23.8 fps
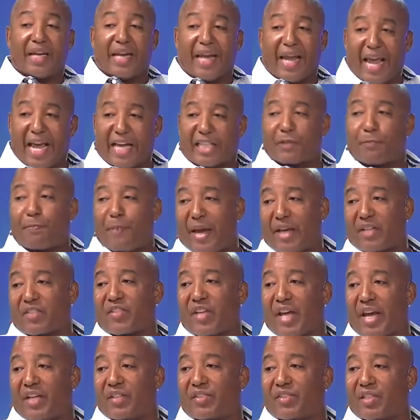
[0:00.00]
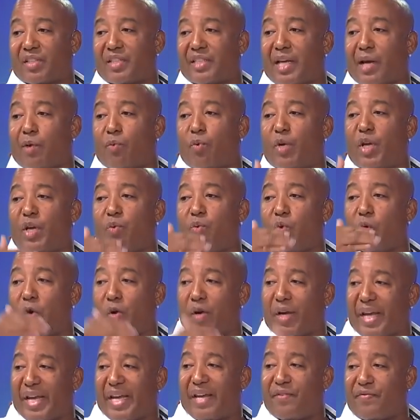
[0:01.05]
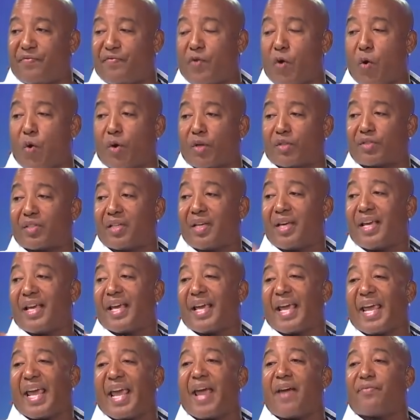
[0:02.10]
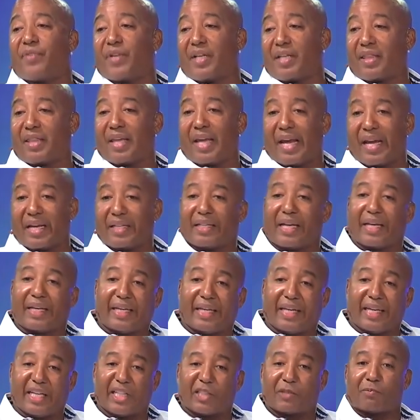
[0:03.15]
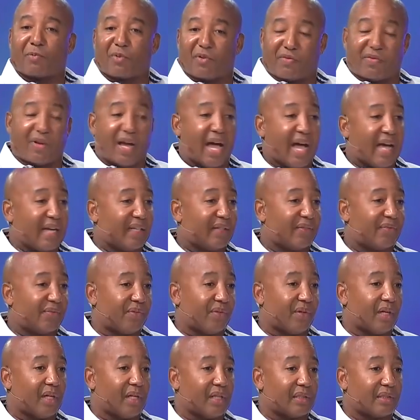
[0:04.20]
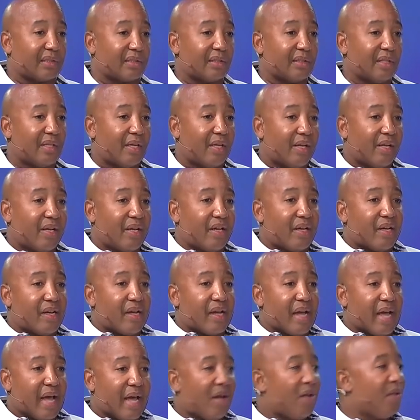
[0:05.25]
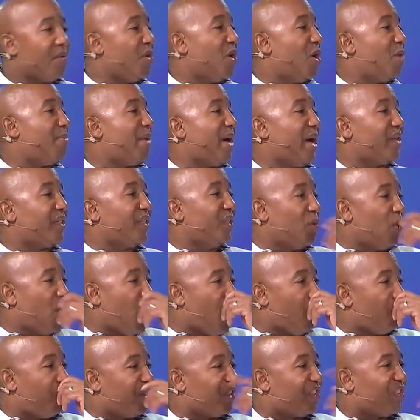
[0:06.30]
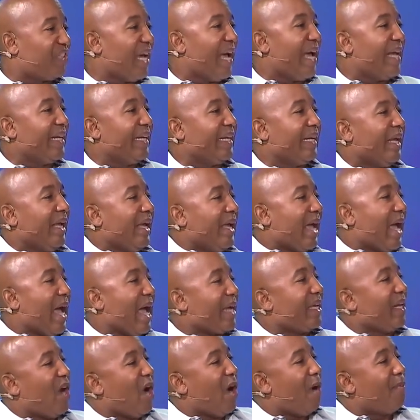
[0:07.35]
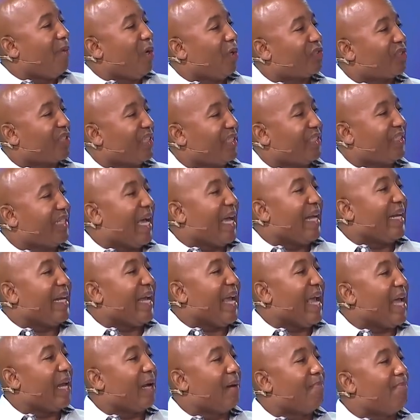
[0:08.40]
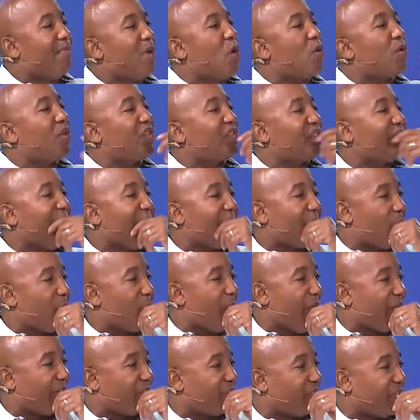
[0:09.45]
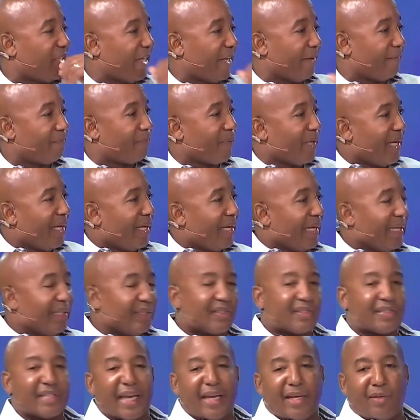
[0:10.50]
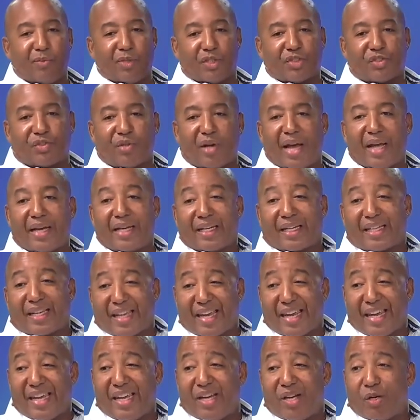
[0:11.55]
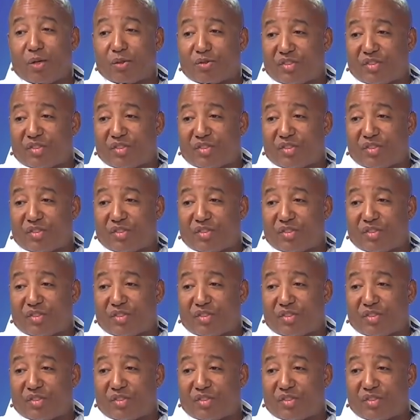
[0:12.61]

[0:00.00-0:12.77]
an expectation that we will enforce everything that he has provided for us. I don't know about you all, but Johnny, I can almost see Johnny had a motorcycle accident. And Satan was trying to kill